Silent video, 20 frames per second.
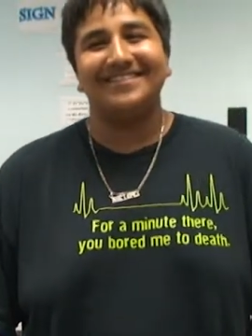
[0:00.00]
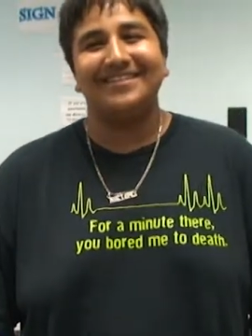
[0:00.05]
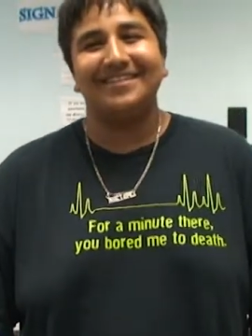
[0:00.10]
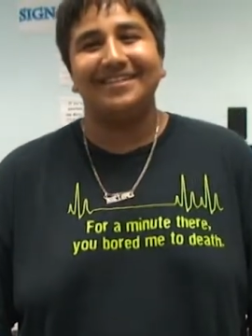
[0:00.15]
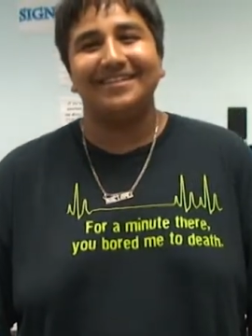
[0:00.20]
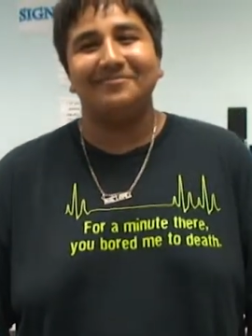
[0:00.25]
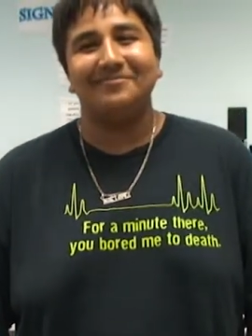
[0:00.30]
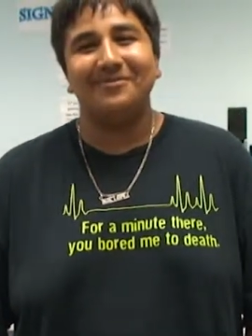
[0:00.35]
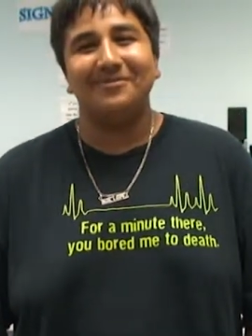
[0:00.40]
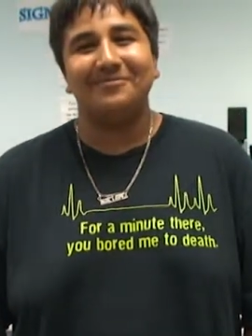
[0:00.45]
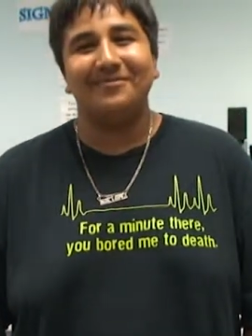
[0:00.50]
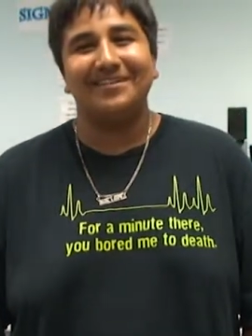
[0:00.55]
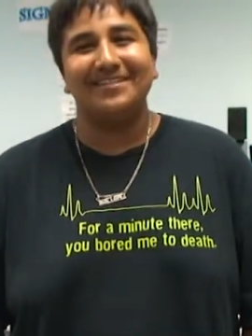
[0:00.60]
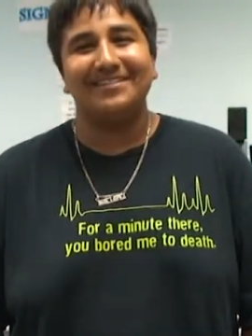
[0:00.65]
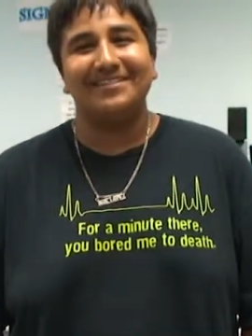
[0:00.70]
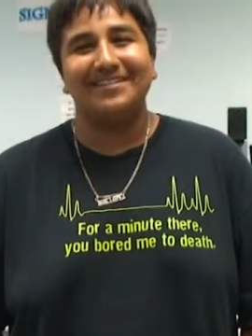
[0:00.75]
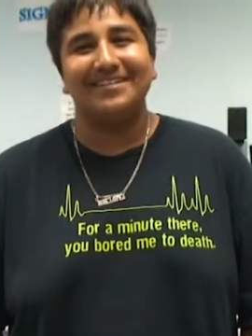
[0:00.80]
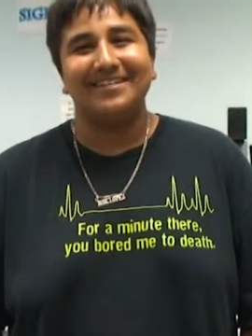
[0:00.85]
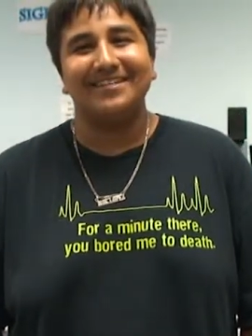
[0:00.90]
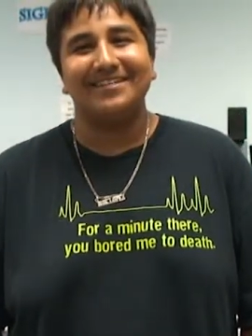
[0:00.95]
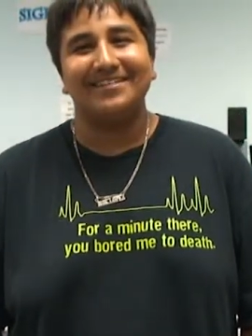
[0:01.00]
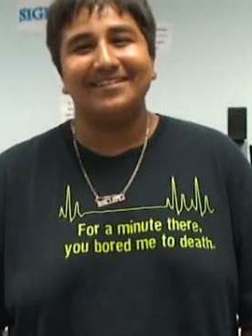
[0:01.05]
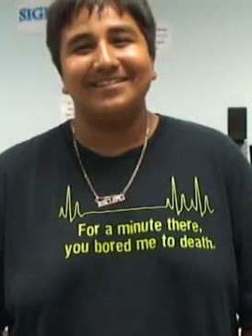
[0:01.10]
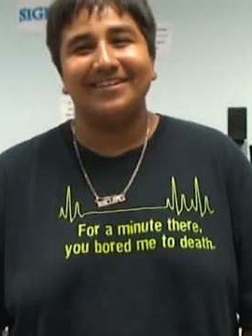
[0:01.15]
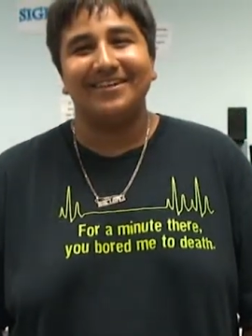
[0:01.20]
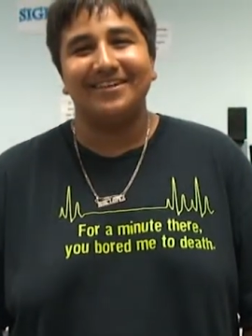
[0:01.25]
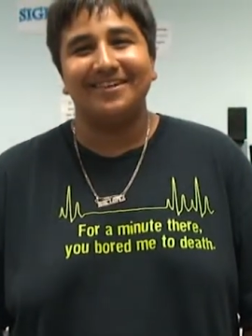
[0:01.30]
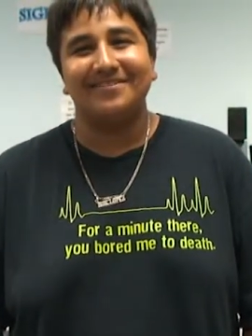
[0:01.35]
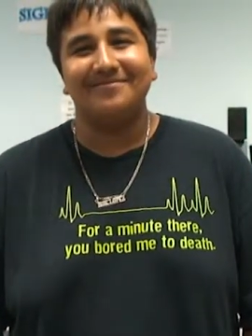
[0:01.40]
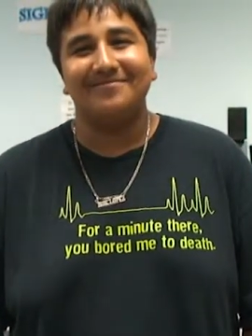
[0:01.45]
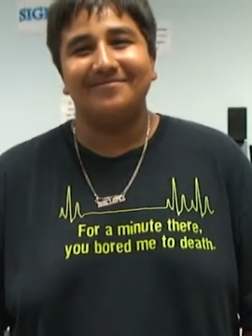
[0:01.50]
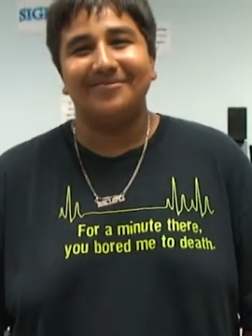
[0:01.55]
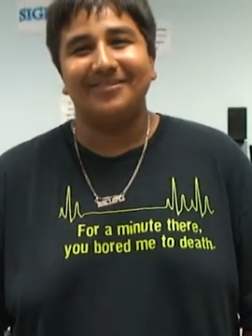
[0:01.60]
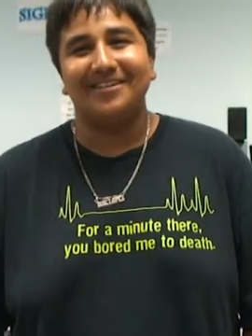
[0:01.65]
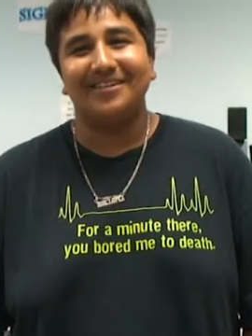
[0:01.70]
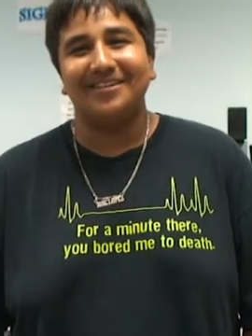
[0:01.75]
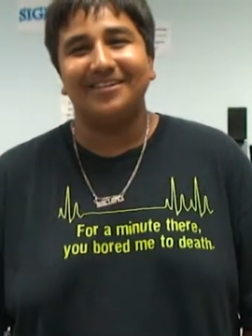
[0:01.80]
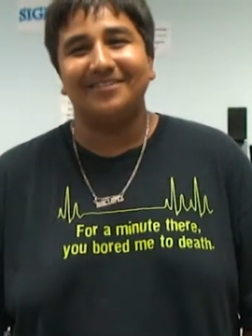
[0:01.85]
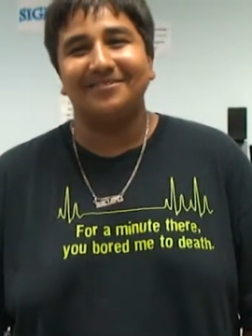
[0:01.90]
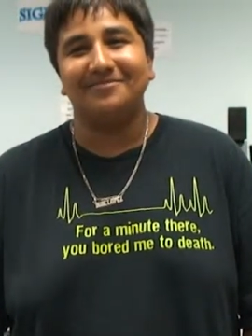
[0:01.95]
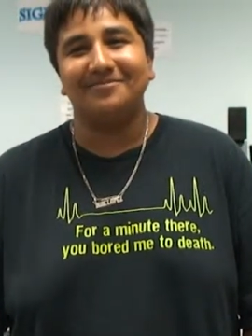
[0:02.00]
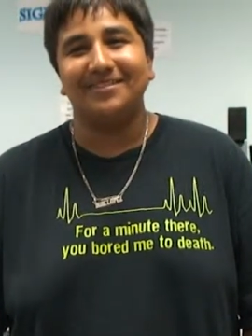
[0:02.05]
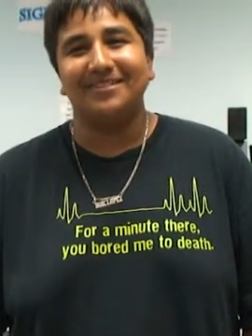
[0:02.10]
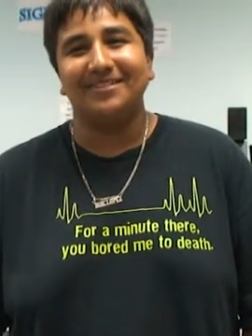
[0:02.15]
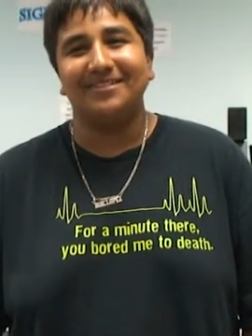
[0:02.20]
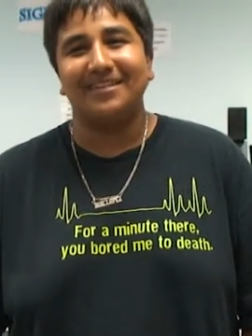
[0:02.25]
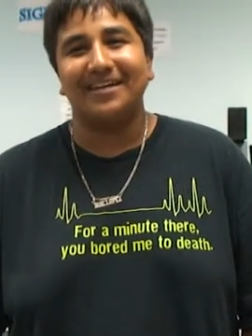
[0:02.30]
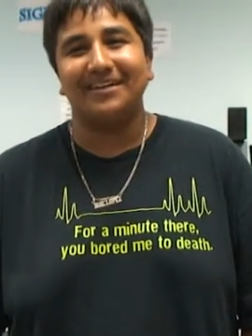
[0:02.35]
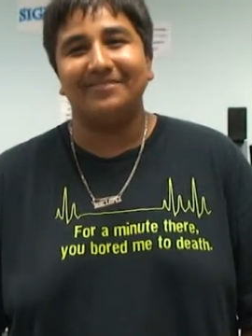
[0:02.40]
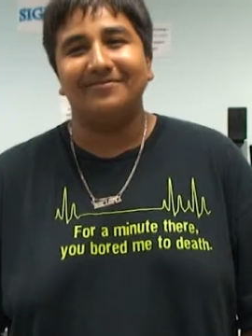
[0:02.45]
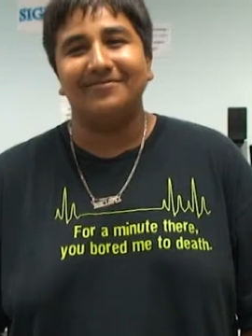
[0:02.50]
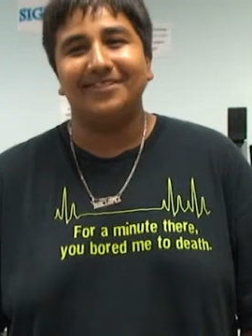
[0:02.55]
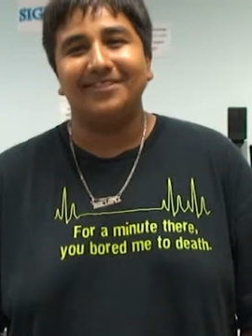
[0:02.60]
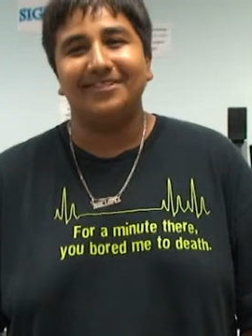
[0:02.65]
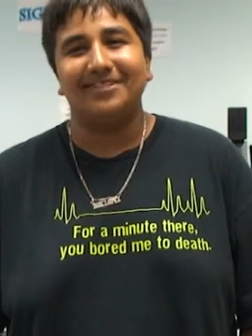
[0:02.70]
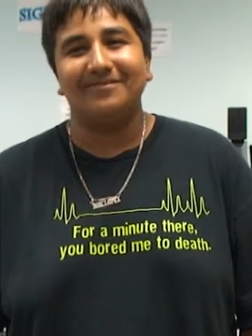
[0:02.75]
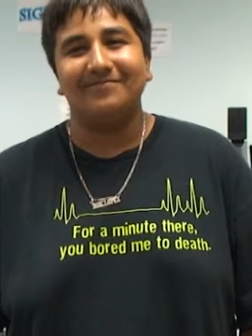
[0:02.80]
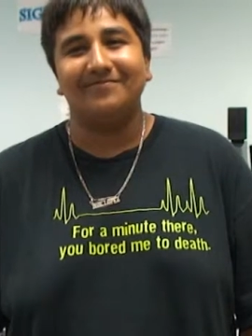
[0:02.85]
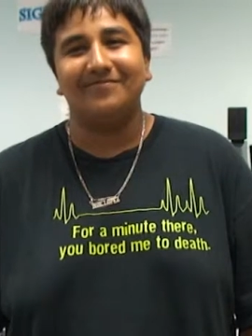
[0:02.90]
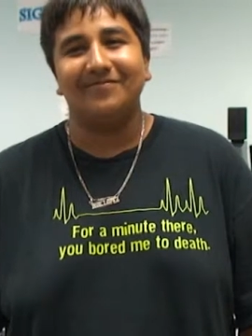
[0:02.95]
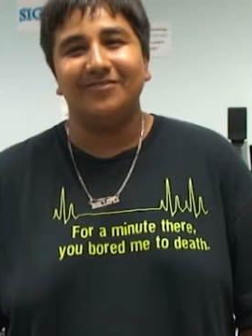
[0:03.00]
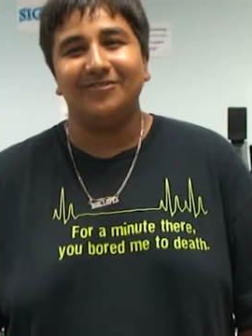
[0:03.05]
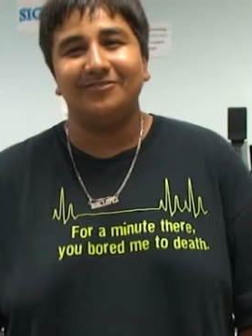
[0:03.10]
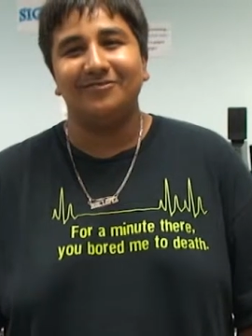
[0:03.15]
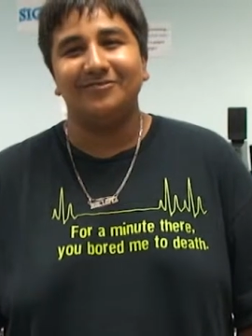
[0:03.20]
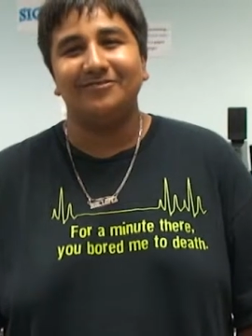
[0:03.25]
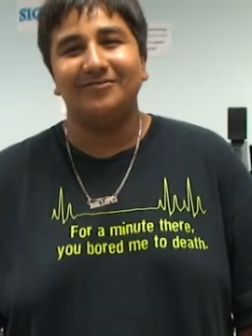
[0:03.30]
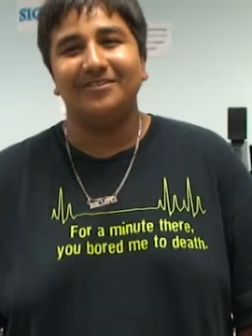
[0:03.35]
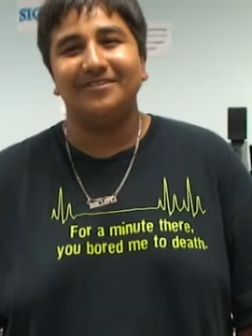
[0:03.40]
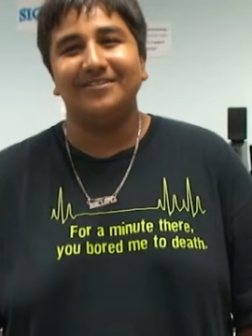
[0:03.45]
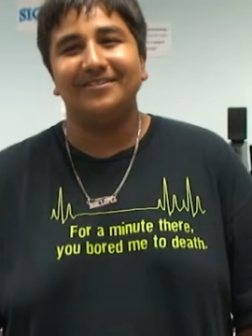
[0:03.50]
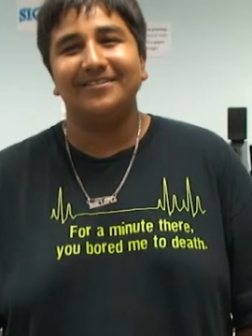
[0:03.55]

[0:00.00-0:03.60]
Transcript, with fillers: it'd be wasting his time while he could be scavenging food.